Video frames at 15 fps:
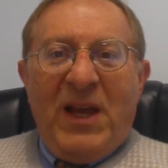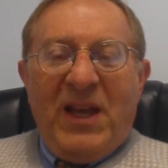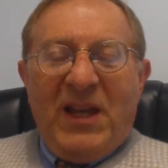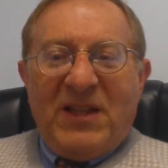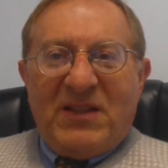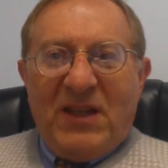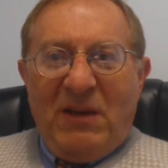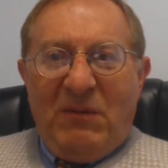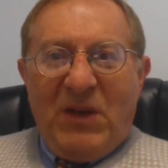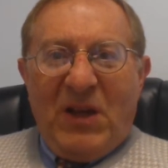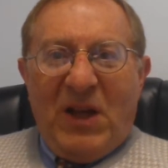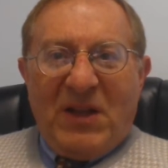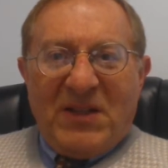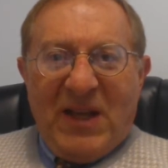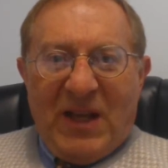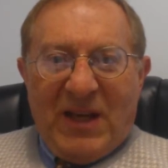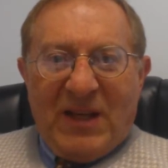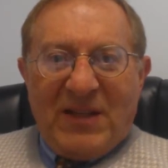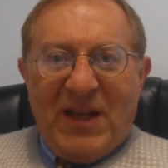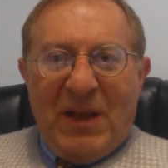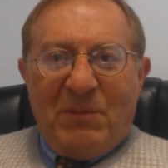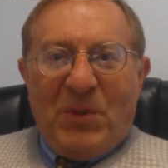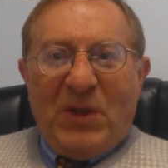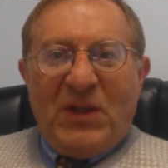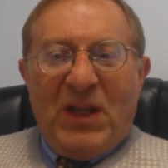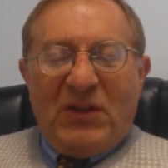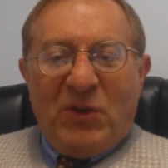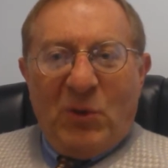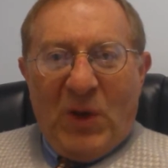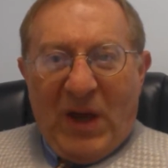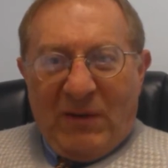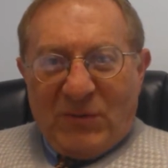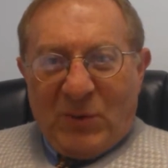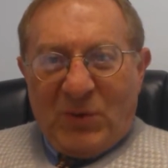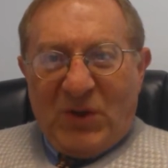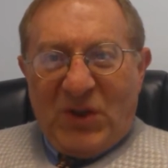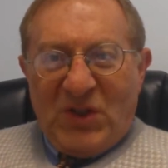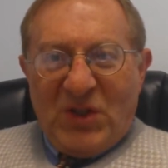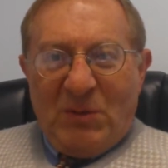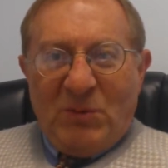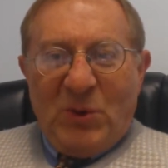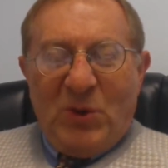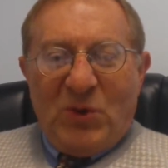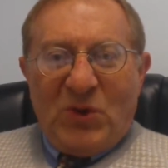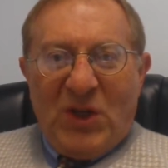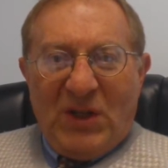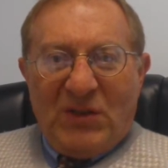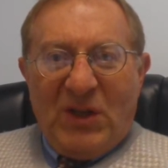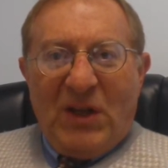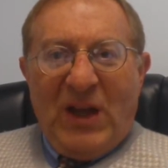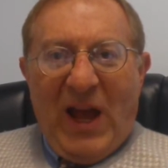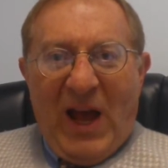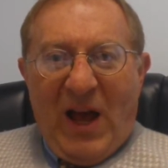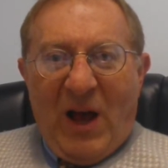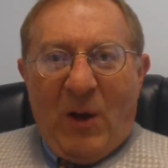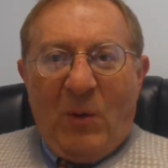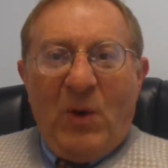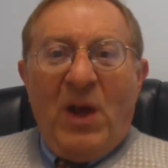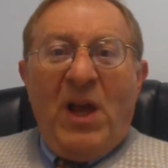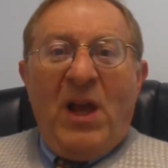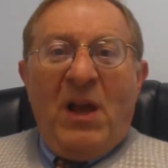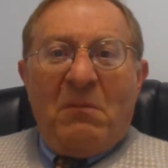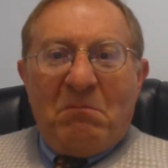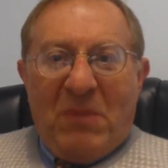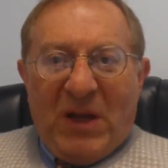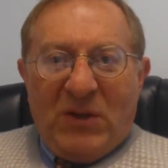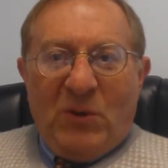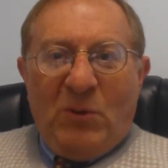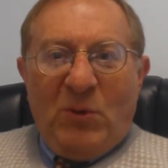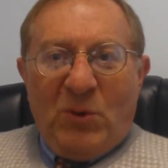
is giving us an example that you have to teach them to your children how, by you